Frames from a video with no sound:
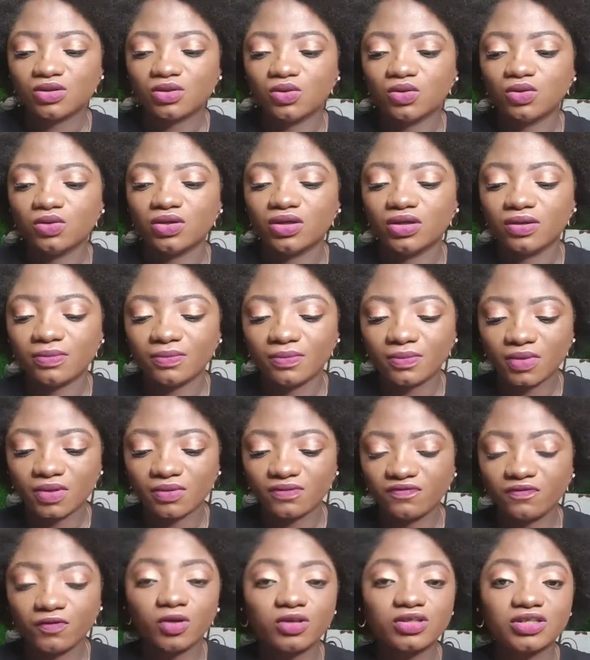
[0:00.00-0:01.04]
So
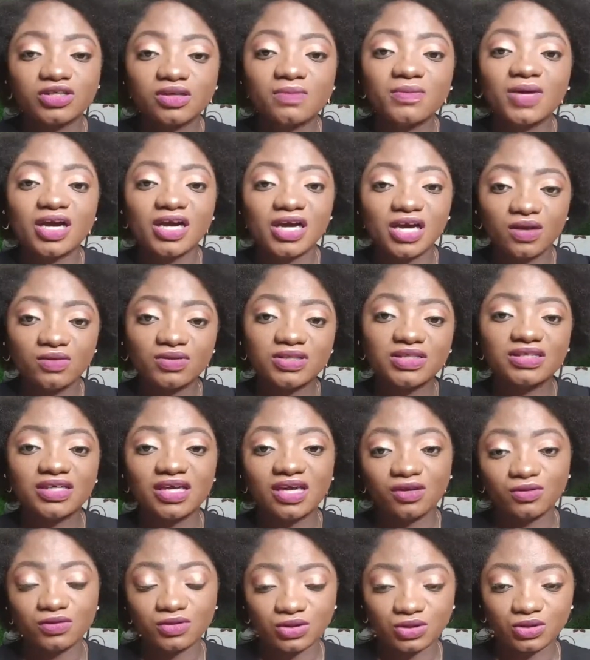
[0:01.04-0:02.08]
for some accounts
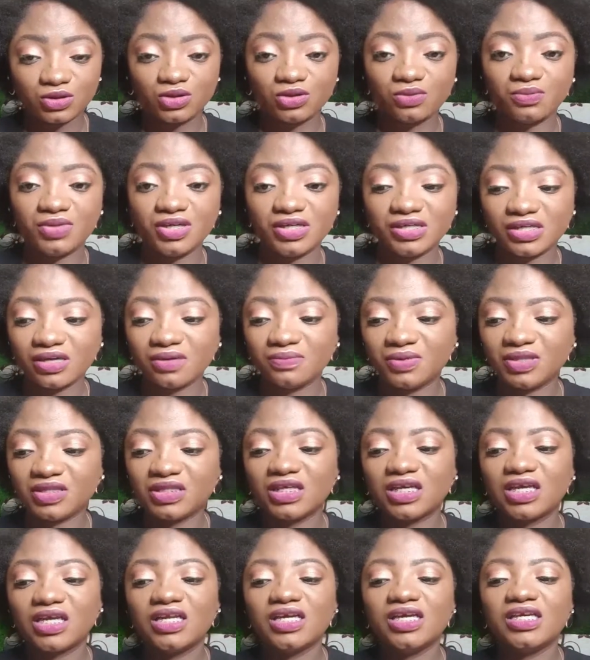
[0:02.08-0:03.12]
that are on social media,
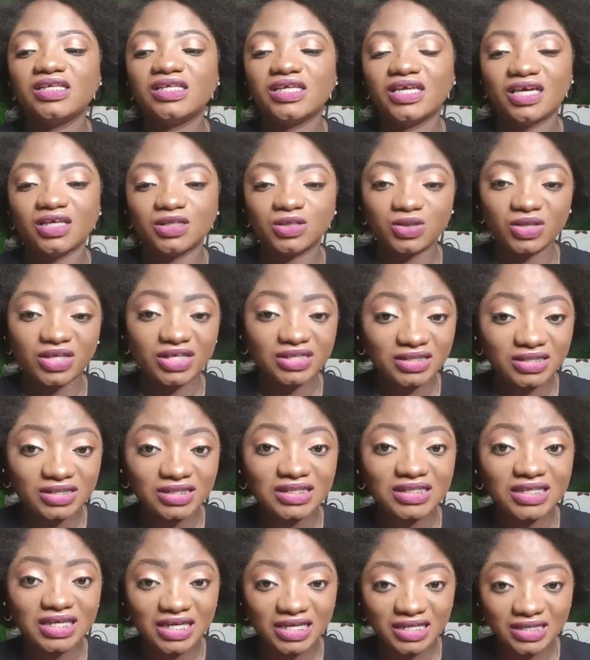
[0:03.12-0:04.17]
basically they are to
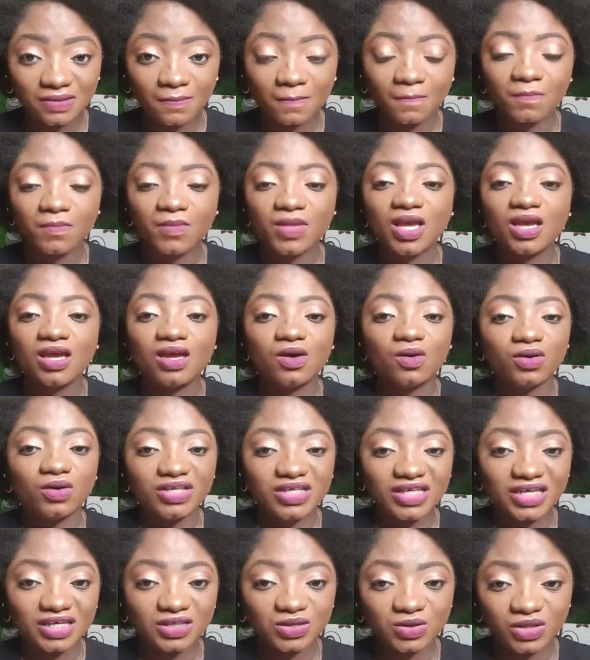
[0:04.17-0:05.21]
entertain,
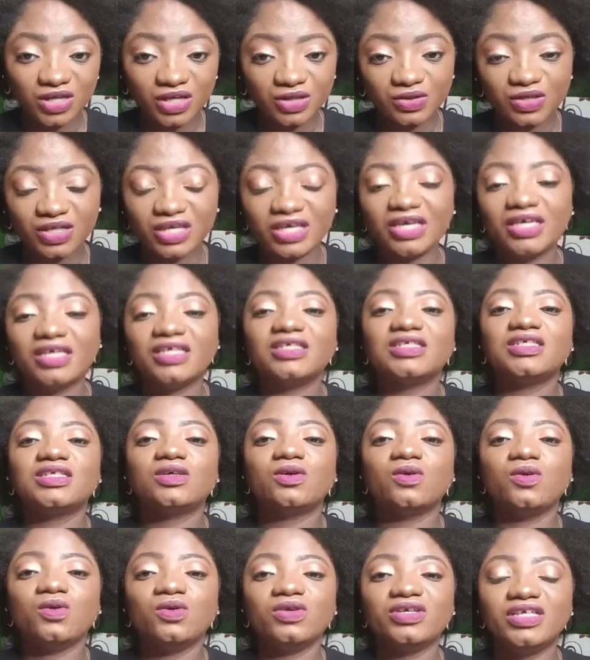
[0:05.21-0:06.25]
or they are to educate,
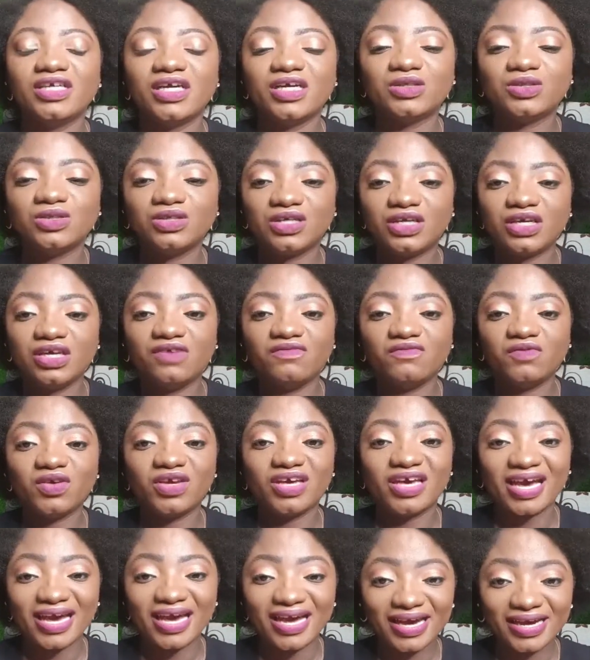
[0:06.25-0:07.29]
or they are to give
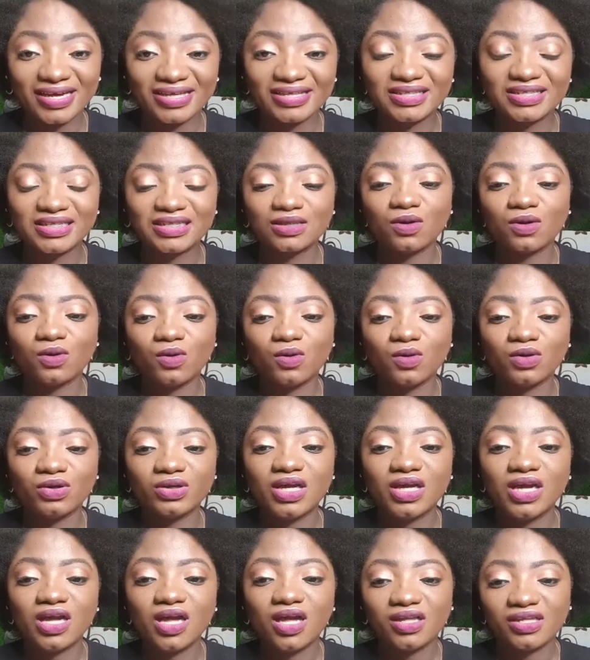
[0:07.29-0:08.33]
you guides,
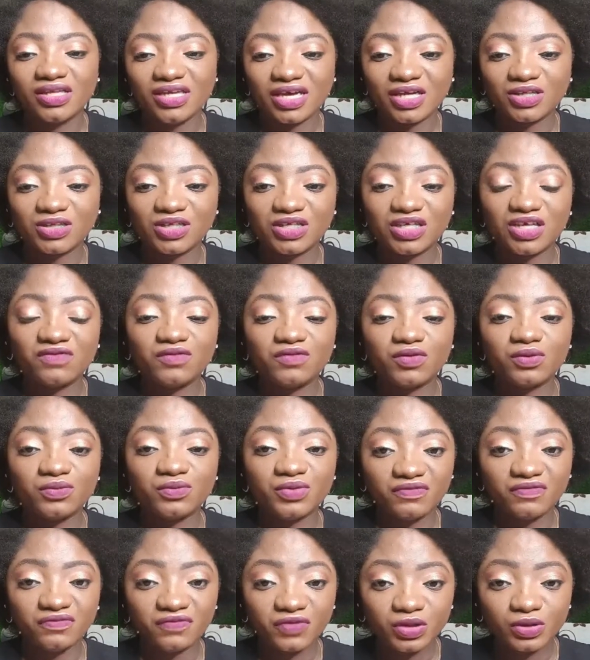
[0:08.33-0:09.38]
or they are to give
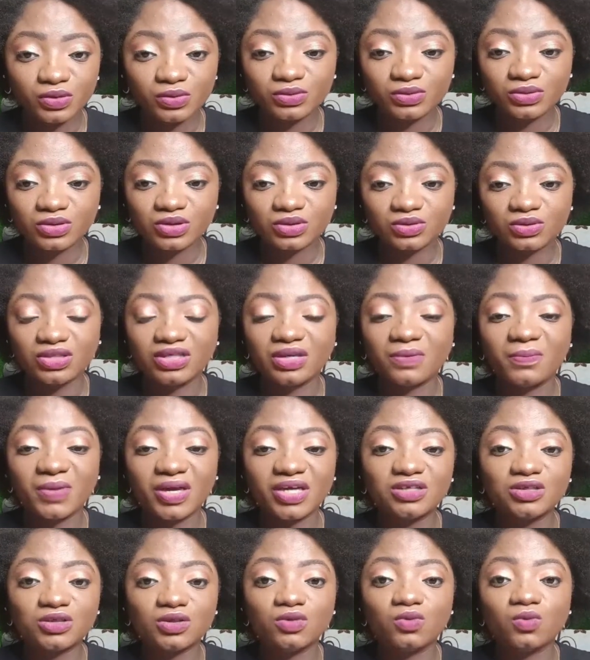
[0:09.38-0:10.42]
you reviews, or it
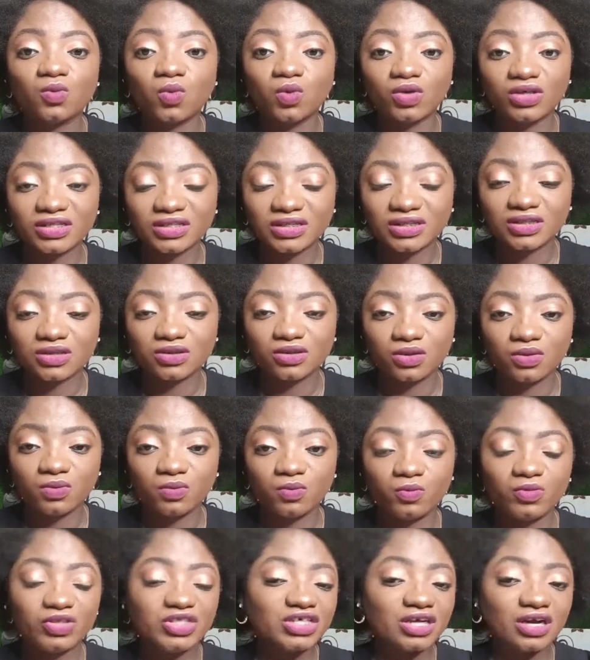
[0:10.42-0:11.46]
depends on
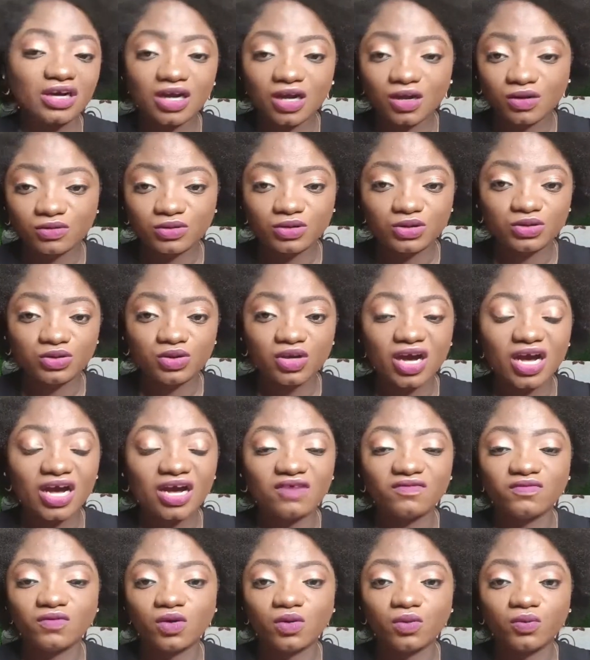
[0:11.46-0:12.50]
which accounts you
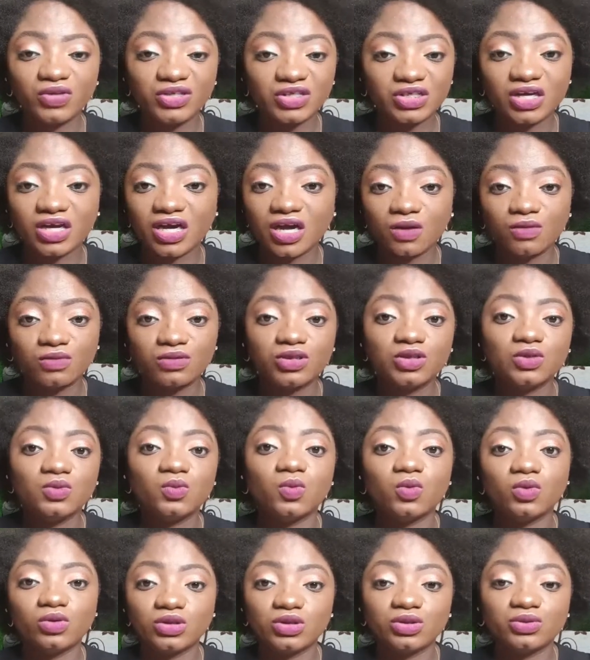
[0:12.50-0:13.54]
have, or which accounts
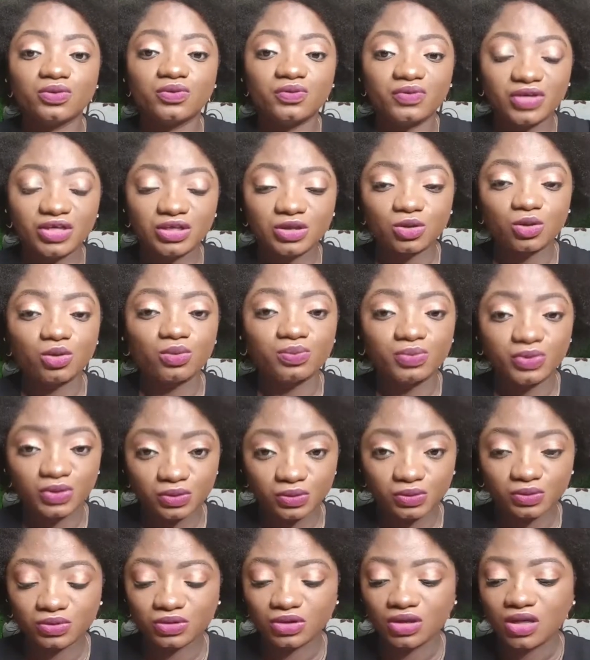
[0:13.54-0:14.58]
you want to create or
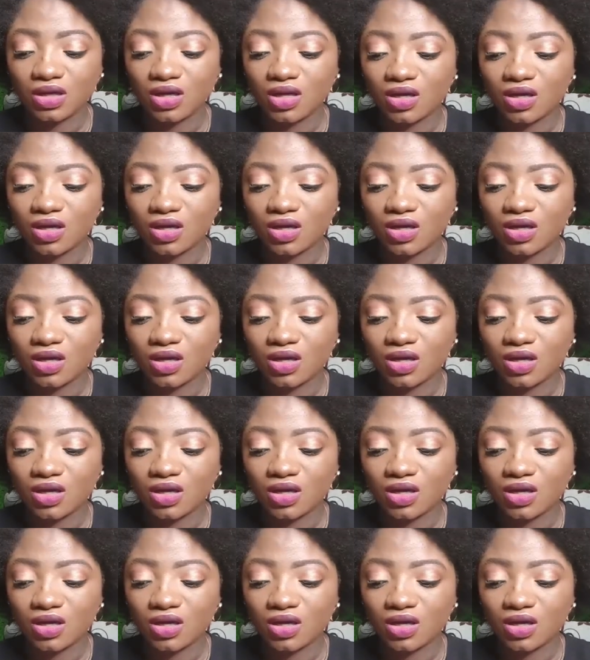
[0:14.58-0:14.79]
build.